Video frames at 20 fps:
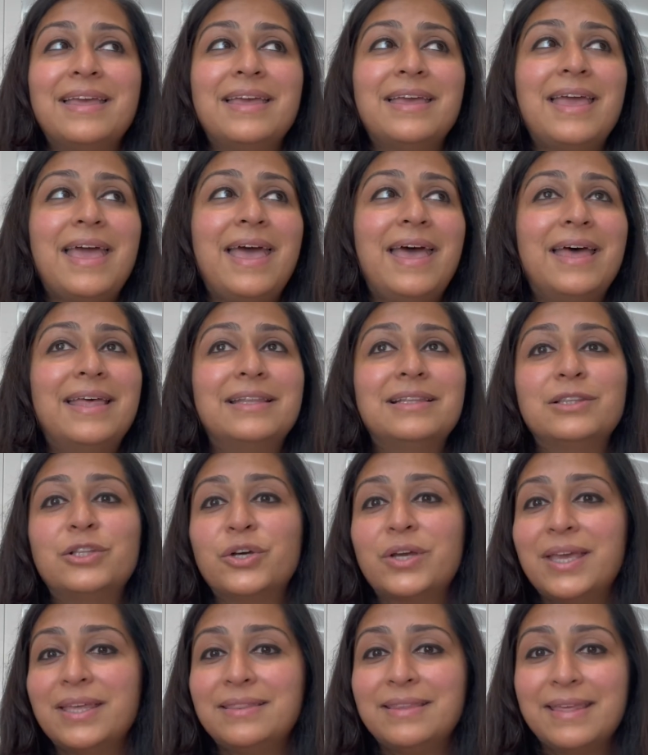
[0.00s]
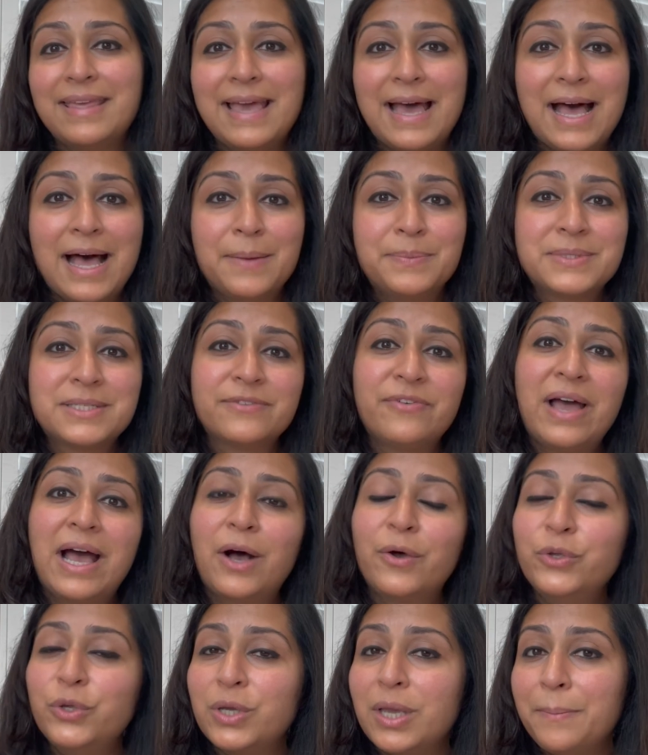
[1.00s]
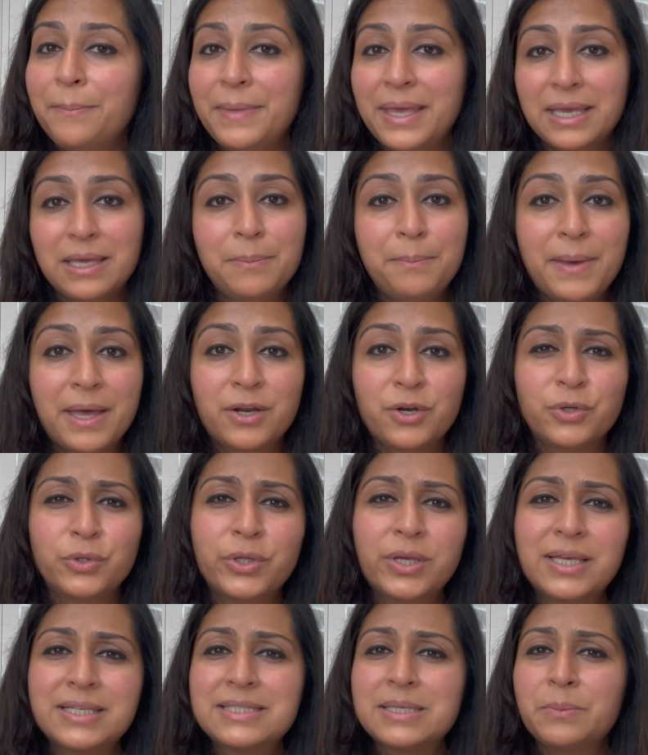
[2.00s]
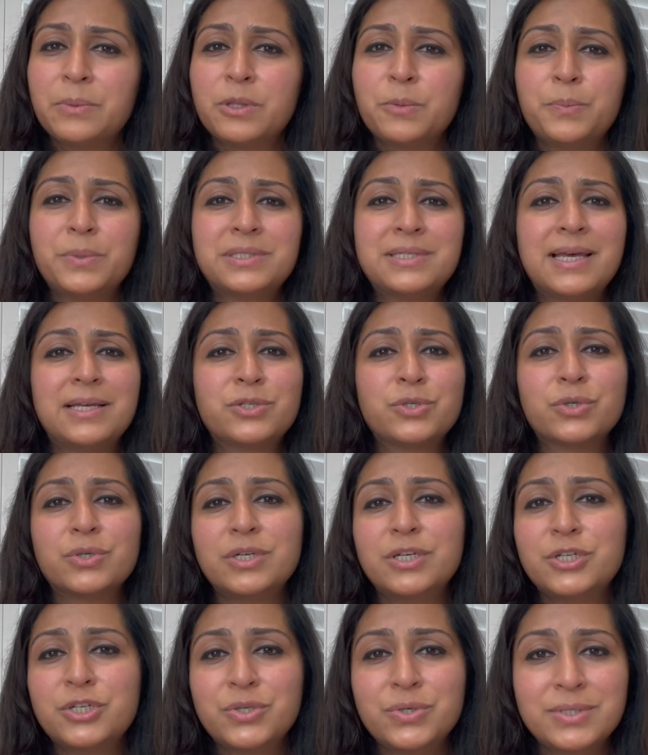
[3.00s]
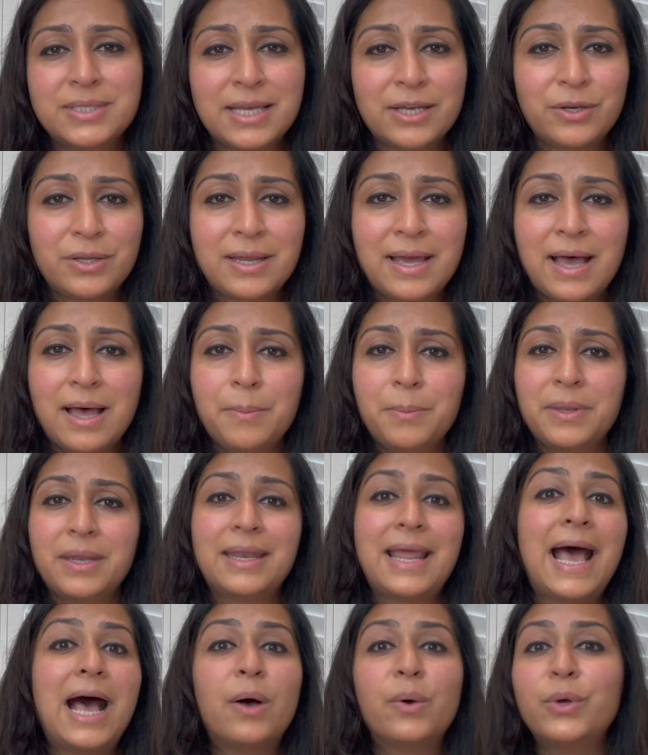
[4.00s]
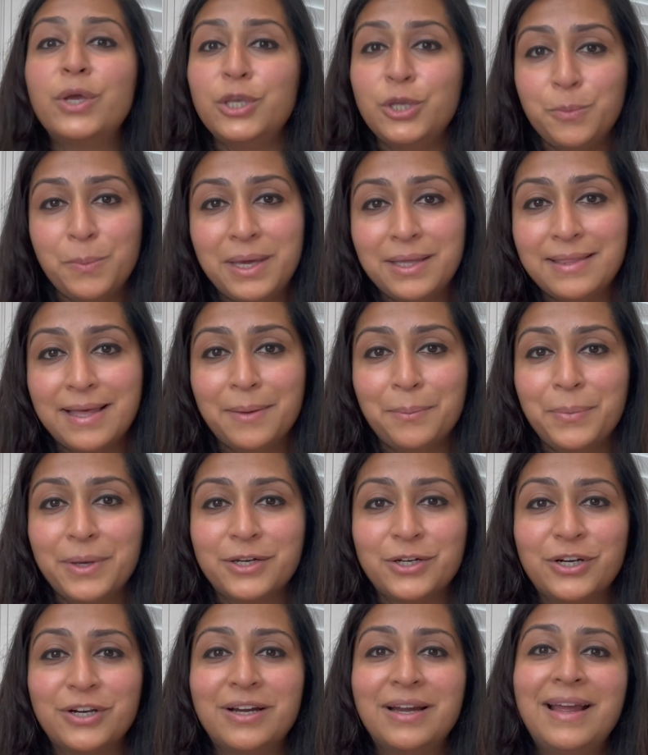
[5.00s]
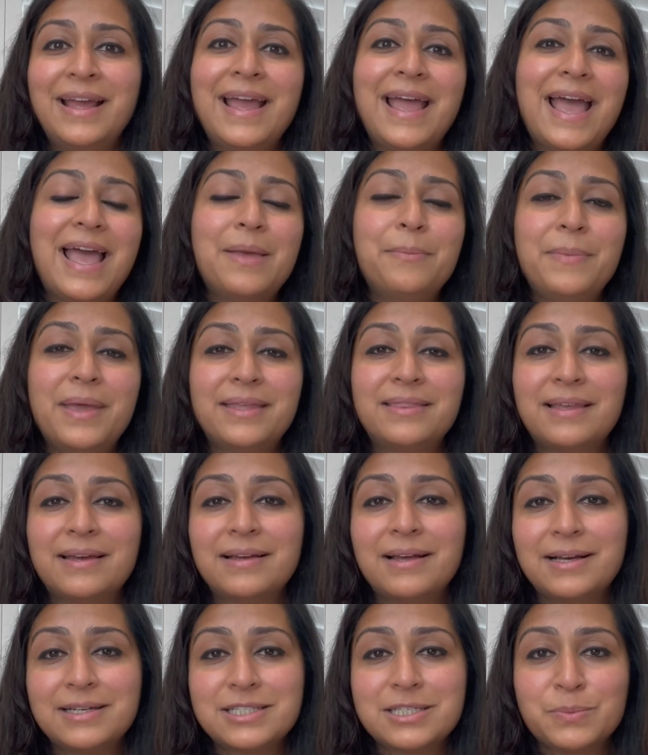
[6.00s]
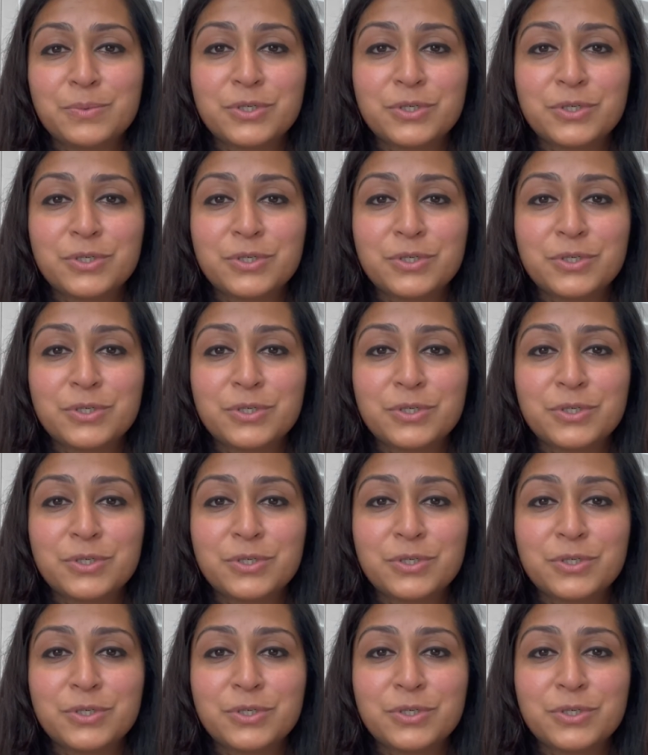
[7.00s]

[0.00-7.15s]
and look at the gaps of how you can make it better. Look at some of the potential issues that could happen and how can you make that better and make that customer